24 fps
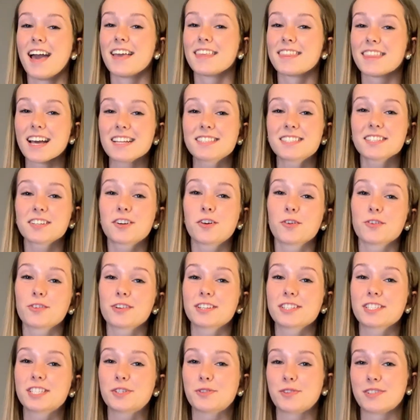That's
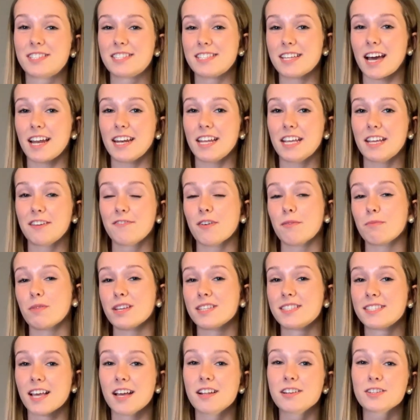according to a study from the
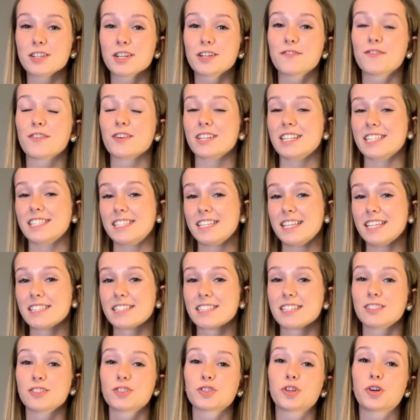Center for Disease
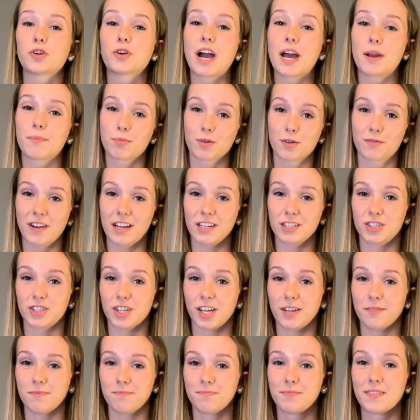Control and
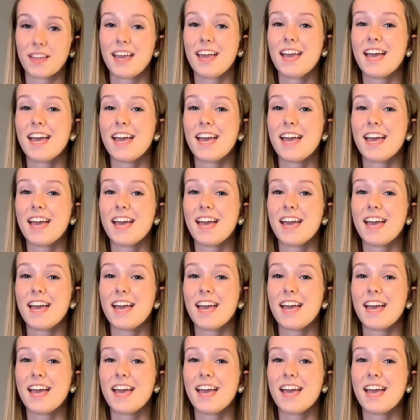Prevention.